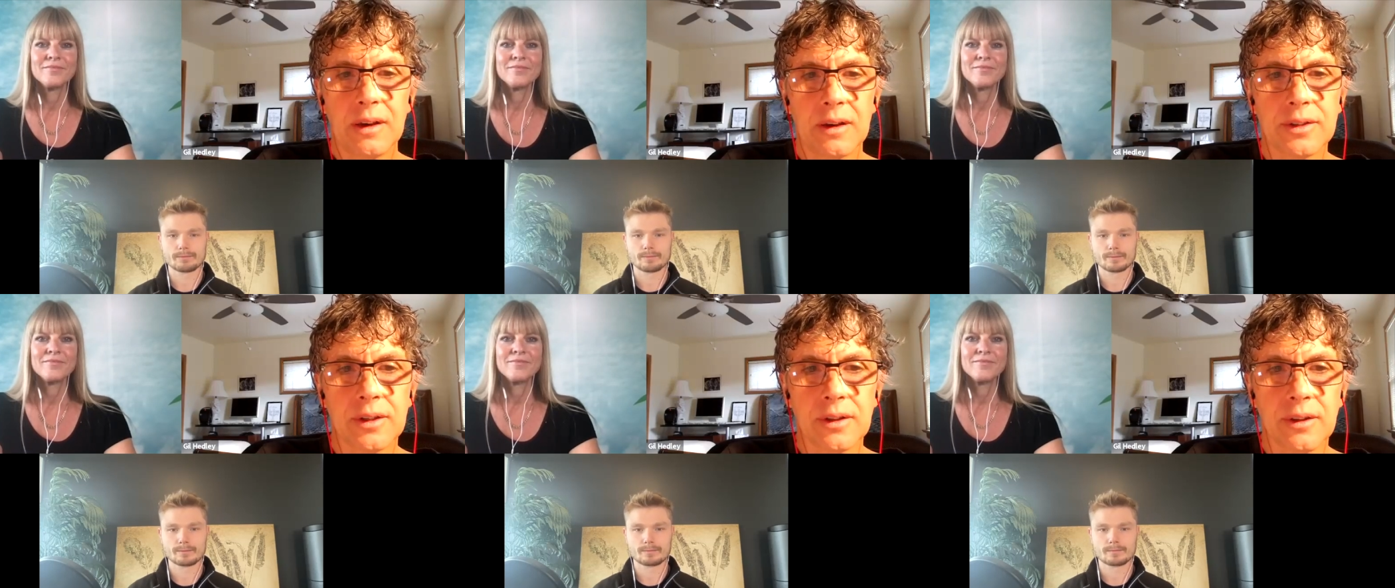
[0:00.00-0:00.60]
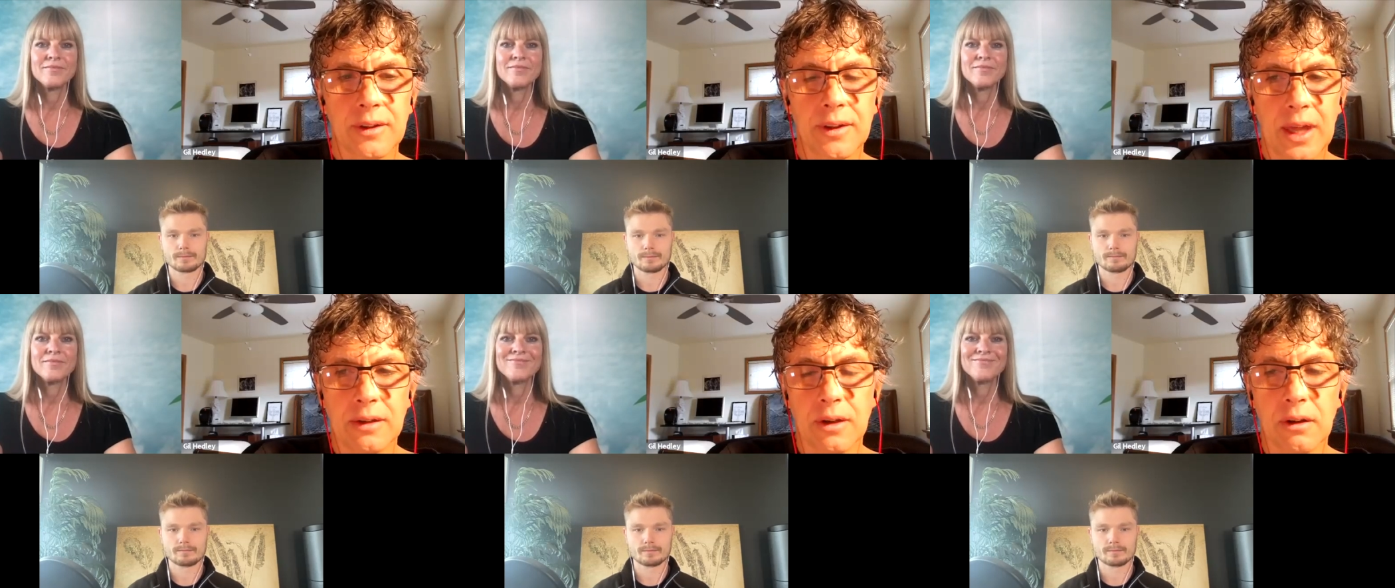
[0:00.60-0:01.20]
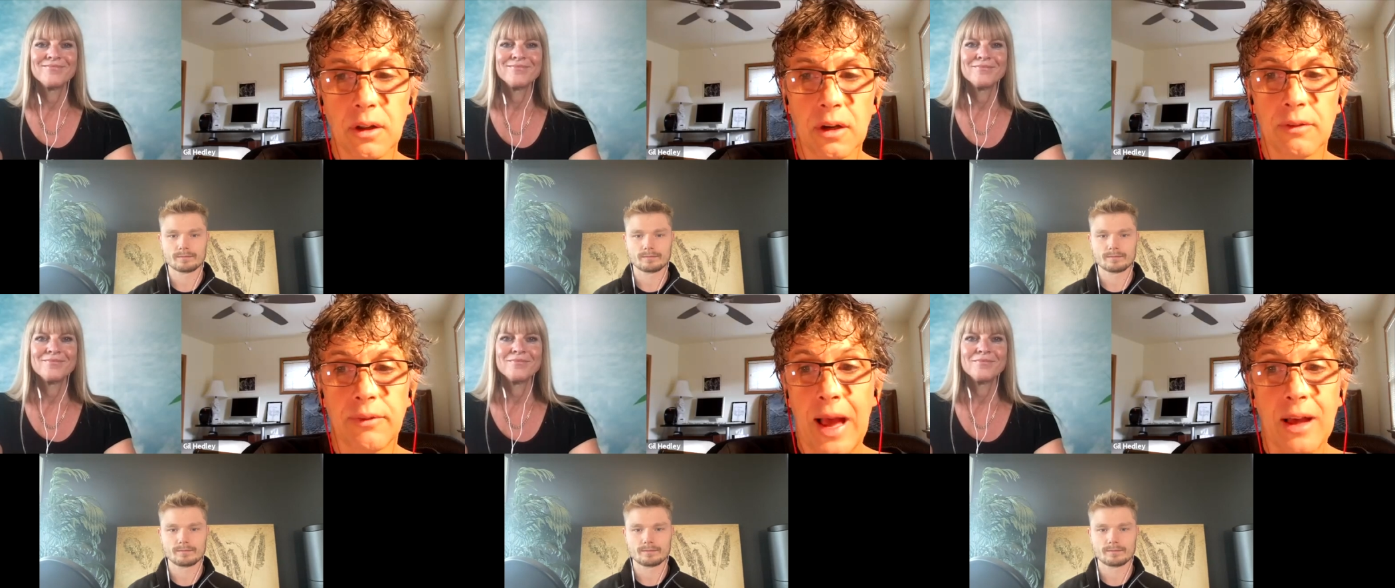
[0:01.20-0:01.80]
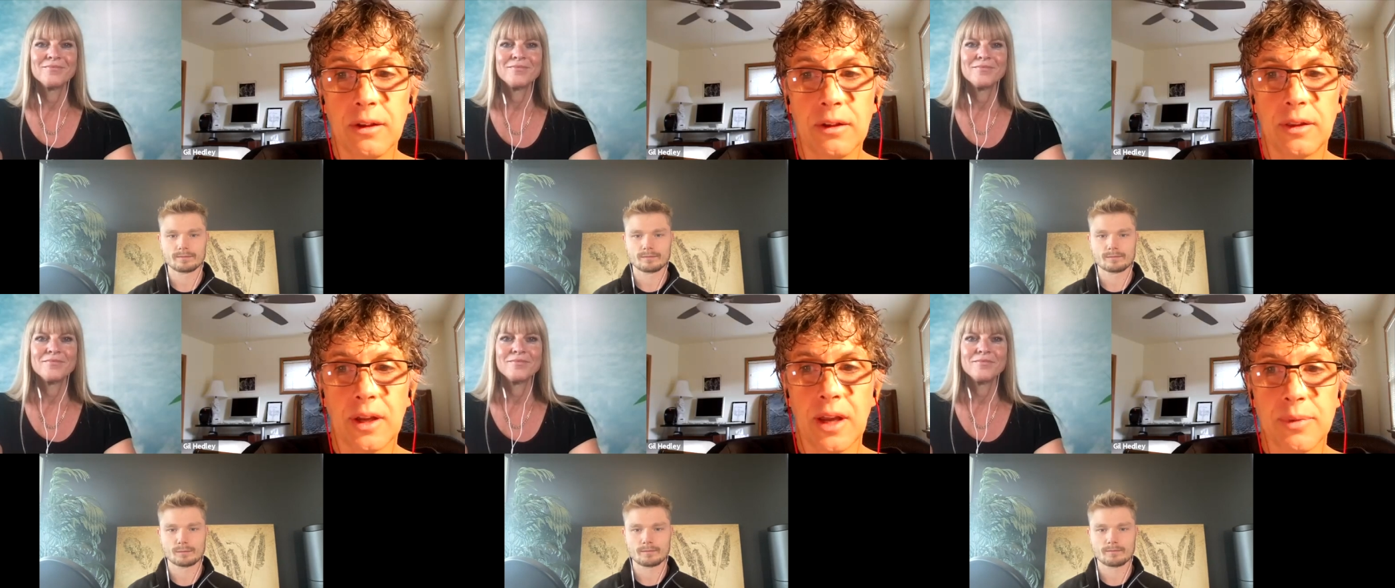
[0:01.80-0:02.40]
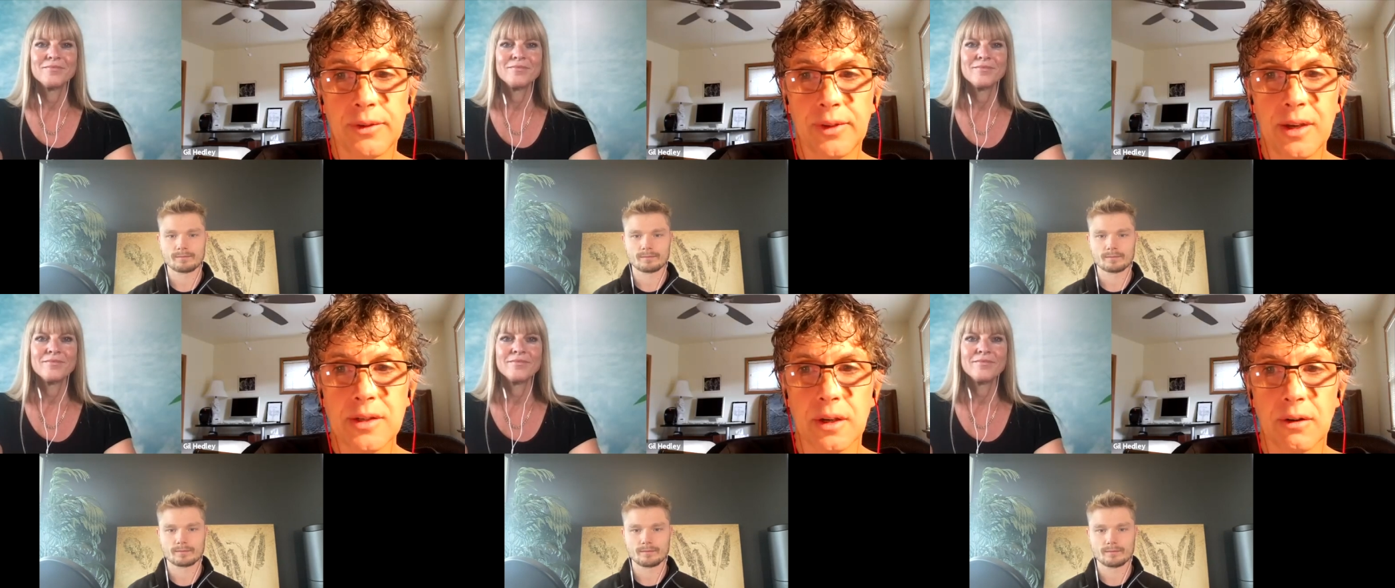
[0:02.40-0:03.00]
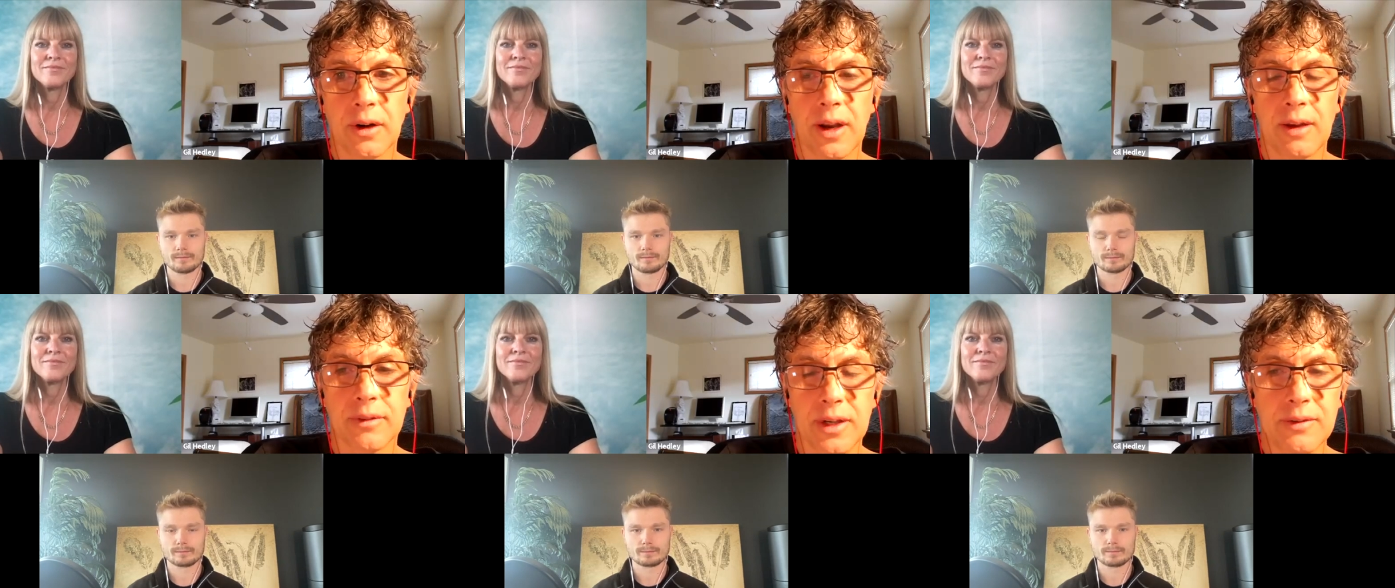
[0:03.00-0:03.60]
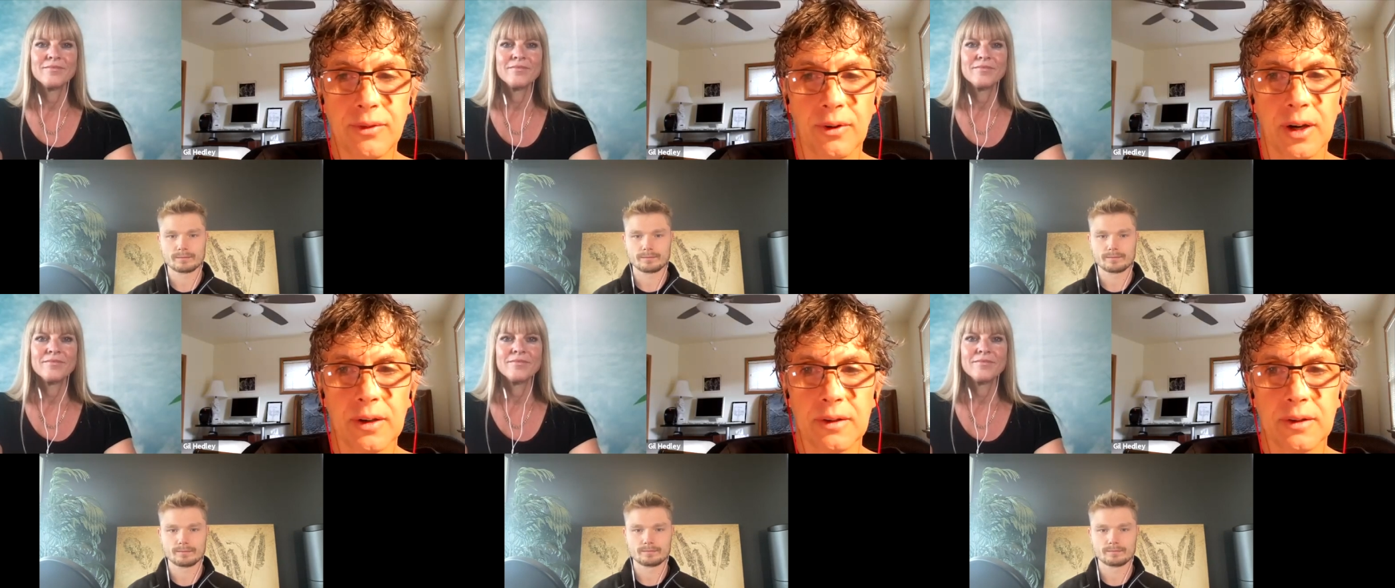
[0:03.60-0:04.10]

Speaker 1: Until they no longer value the compensation or have need for it,